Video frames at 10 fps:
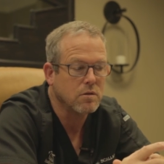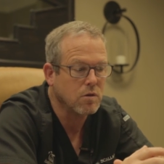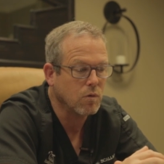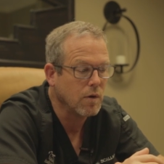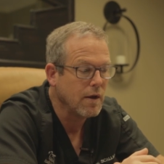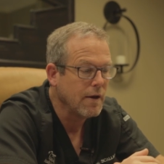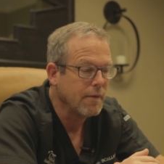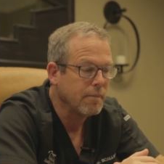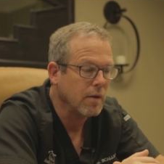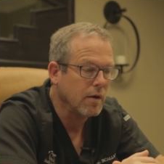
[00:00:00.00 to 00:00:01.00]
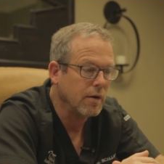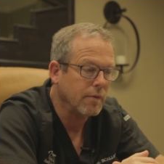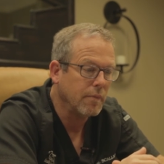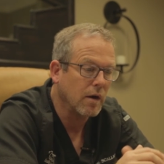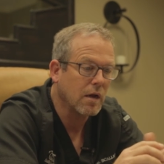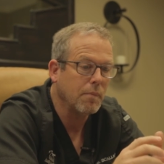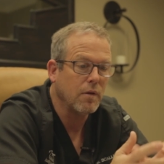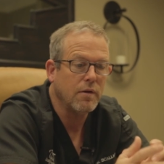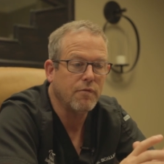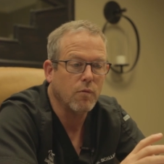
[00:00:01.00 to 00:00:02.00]
So a
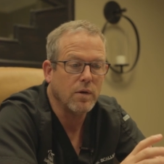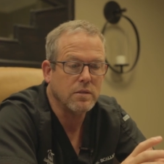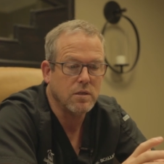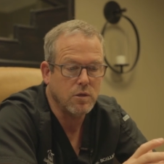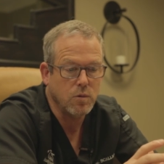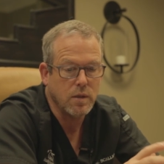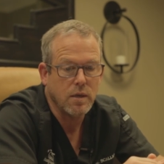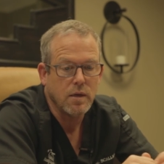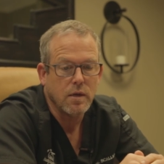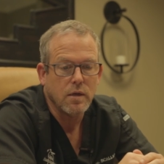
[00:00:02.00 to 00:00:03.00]
couple of different ways to do it.